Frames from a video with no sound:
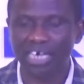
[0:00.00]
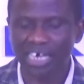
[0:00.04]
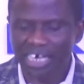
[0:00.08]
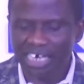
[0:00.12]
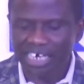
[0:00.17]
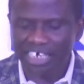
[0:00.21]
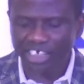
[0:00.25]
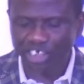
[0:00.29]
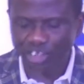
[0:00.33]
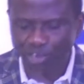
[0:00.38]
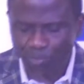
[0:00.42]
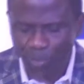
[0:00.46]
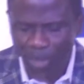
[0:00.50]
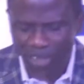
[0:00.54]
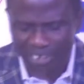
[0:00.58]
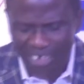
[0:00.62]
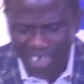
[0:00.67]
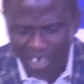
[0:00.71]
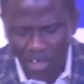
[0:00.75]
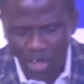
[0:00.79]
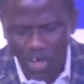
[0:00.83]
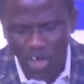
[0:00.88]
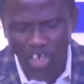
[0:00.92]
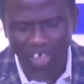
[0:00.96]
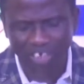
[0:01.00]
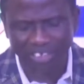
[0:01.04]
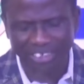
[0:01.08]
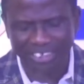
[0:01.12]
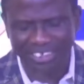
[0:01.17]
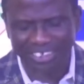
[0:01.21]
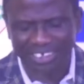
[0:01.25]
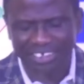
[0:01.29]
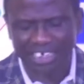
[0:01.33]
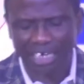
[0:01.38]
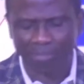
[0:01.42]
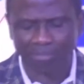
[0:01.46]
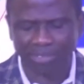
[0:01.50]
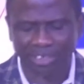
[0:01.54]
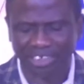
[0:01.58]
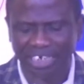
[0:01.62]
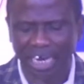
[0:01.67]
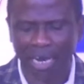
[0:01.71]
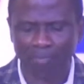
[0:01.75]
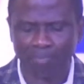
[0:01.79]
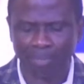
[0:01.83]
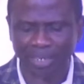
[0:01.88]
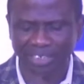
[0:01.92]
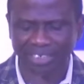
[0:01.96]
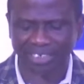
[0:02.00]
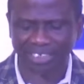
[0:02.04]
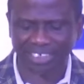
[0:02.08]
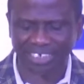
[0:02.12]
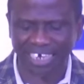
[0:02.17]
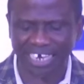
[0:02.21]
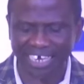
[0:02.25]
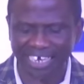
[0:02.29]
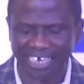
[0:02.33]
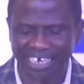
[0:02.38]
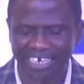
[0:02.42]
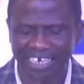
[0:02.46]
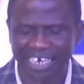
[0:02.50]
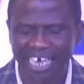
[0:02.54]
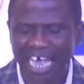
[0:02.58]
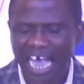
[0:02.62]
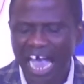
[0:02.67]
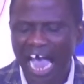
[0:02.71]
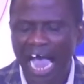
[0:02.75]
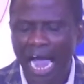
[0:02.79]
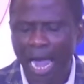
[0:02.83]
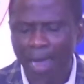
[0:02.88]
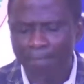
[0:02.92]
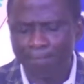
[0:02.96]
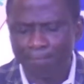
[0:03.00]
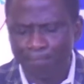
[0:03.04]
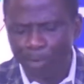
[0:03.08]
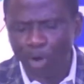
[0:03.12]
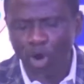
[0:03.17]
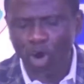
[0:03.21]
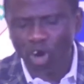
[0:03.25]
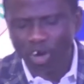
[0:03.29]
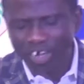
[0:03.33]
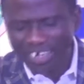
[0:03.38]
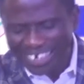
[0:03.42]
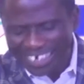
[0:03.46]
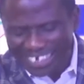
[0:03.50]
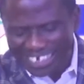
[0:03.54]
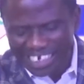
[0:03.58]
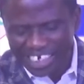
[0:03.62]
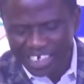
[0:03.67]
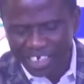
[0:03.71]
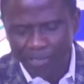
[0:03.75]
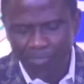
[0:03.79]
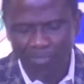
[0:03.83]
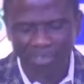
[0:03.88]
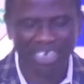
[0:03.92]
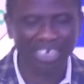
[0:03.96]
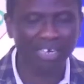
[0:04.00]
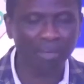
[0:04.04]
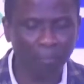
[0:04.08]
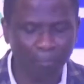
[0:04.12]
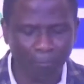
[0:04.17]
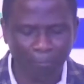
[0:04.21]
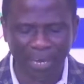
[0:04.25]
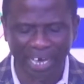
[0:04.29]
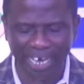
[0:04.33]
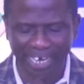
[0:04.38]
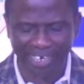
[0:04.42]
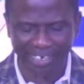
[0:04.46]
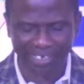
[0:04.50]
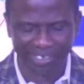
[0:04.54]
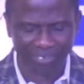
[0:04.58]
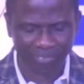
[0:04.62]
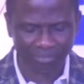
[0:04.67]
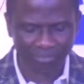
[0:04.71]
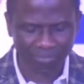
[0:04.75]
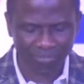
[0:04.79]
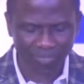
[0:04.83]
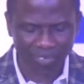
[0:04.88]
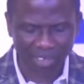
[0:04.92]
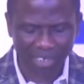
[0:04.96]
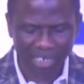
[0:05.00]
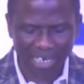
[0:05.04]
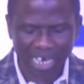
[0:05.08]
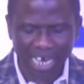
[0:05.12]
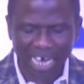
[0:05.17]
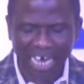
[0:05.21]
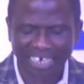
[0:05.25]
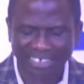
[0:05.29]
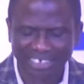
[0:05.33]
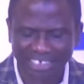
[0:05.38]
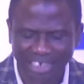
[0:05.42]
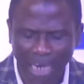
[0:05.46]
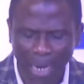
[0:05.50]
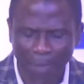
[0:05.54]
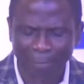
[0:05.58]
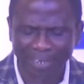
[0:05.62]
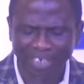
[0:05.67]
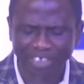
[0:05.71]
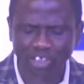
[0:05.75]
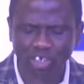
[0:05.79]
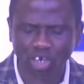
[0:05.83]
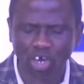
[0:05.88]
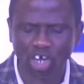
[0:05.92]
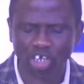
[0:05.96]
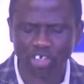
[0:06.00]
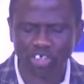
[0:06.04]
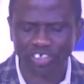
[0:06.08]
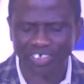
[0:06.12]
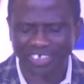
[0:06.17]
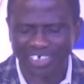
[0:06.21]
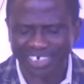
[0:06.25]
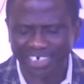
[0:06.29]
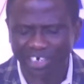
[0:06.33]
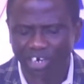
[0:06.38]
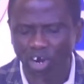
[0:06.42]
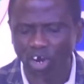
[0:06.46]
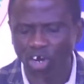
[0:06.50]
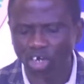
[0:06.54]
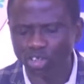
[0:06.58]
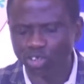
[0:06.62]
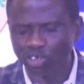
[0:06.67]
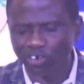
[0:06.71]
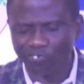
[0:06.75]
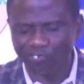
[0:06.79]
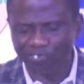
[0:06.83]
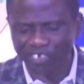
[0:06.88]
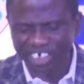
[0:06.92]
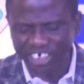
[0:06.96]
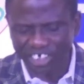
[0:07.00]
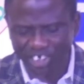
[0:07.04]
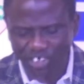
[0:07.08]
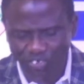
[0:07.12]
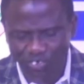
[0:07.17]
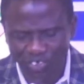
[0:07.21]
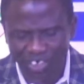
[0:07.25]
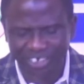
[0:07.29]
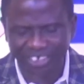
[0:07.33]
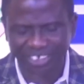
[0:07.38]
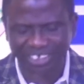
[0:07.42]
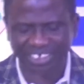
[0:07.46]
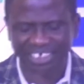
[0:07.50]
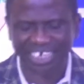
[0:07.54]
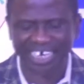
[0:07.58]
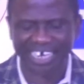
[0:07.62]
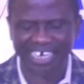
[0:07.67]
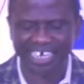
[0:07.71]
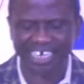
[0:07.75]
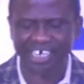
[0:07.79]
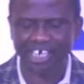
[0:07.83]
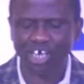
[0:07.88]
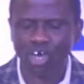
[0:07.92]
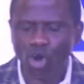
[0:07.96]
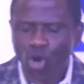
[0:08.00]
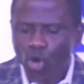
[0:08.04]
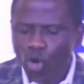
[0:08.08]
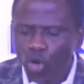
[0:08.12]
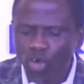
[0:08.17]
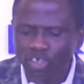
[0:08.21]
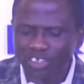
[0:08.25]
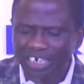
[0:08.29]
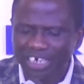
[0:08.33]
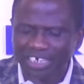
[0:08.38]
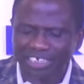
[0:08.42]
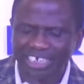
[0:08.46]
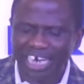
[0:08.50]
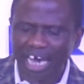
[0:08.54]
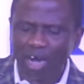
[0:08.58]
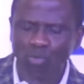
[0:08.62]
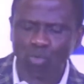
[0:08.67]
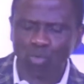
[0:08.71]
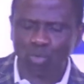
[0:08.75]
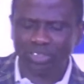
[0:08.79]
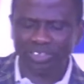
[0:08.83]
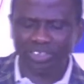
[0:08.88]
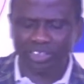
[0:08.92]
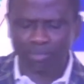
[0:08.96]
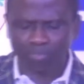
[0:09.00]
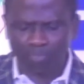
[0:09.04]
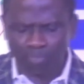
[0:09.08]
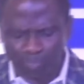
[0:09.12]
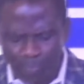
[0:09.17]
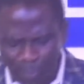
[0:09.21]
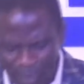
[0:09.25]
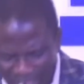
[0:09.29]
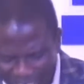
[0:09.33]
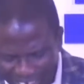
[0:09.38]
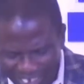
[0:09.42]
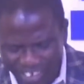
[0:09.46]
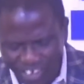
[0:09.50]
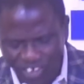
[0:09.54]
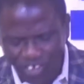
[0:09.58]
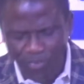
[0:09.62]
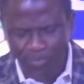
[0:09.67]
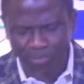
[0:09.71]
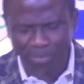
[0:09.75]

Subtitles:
His mother called his name Jabez, saying, I bore him in pain. And Jabez called on the God of Israel, saying, oh, that thou would bless